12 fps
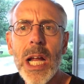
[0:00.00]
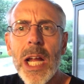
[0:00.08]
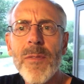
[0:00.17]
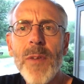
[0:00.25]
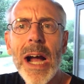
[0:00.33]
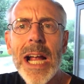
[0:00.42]

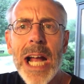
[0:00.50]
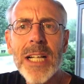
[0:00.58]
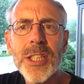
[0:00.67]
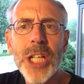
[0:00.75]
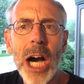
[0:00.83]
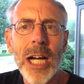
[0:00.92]
if I
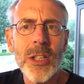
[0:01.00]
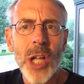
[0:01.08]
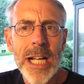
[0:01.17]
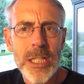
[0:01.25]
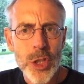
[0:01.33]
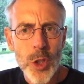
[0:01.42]
had
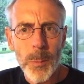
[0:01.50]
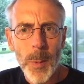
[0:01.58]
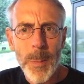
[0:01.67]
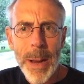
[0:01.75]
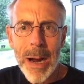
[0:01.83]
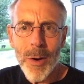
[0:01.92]
godlike
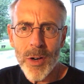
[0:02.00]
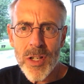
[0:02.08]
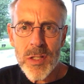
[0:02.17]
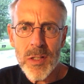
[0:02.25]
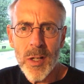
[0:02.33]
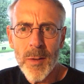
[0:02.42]

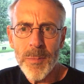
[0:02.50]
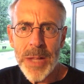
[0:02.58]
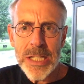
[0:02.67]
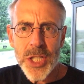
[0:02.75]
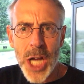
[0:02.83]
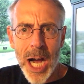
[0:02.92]
superpowers,
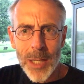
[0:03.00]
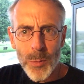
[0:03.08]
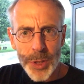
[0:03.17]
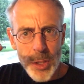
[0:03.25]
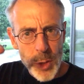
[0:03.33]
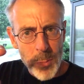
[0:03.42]
that's God
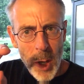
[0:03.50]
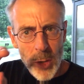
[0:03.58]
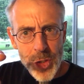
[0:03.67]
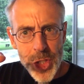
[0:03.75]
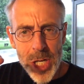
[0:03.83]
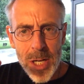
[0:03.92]
with a
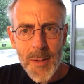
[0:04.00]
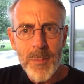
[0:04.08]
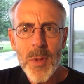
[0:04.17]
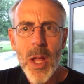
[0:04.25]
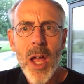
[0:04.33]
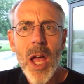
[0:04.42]
small g,
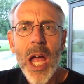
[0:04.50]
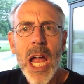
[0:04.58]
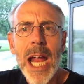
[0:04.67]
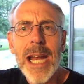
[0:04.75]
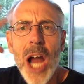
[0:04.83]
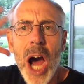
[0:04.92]

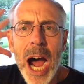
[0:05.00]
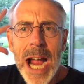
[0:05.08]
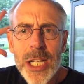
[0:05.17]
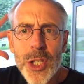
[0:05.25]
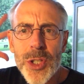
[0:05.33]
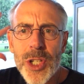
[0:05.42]
and
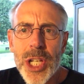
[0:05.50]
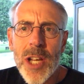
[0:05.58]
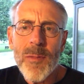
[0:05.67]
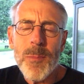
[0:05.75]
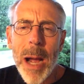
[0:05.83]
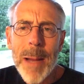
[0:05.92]
I could
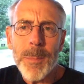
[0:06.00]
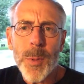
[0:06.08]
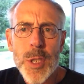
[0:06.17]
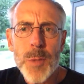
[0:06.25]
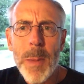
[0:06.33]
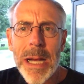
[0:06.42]
give my
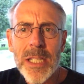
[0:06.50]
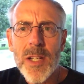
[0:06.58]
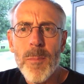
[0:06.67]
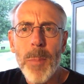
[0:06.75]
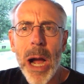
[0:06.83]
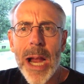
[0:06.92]

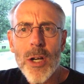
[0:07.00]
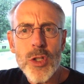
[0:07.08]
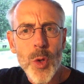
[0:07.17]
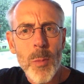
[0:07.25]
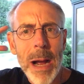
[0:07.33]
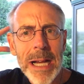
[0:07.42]
prospective
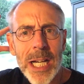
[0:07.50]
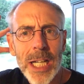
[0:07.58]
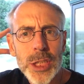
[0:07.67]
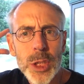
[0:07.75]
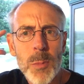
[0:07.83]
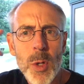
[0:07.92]
buyers or my
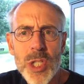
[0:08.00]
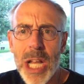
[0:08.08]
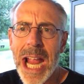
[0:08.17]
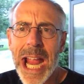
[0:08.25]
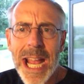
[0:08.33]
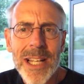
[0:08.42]
customers
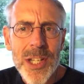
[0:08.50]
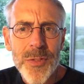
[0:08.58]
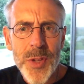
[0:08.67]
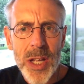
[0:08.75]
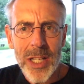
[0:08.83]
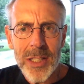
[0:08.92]

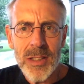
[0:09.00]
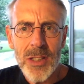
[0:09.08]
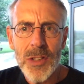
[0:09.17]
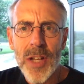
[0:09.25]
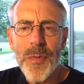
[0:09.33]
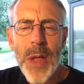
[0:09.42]
anything
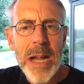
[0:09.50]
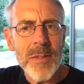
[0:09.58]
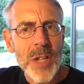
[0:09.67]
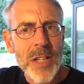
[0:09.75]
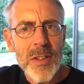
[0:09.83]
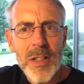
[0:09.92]
that
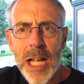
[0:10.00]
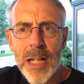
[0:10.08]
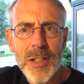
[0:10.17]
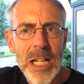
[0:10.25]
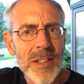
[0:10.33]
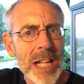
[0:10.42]

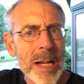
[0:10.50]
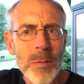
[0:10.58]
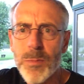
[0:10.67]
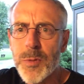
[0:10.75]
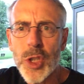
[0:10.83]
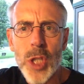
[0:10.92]
they
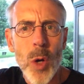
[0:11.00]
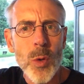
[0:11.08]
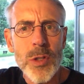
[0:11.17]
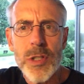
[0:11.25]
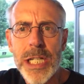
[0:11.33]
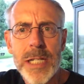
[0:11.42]

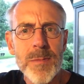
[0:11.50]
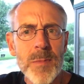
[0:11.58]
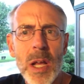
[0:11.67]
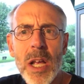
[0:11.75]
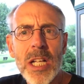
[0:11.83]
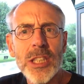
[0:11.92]
so
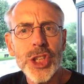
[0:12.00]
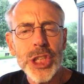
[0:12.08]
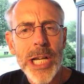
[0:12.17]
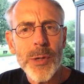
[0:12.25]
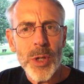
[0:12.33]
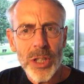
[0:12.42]

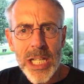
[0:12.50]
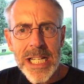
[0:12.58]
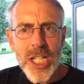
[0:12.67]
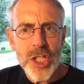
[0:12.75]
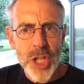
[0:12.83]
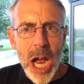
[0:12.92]
secretly
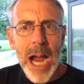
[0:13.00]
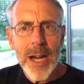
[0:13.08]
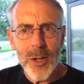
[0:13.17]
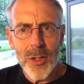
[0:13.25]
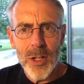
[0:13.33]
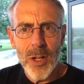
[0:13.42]

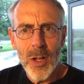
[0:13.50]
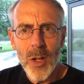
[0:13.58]
desired,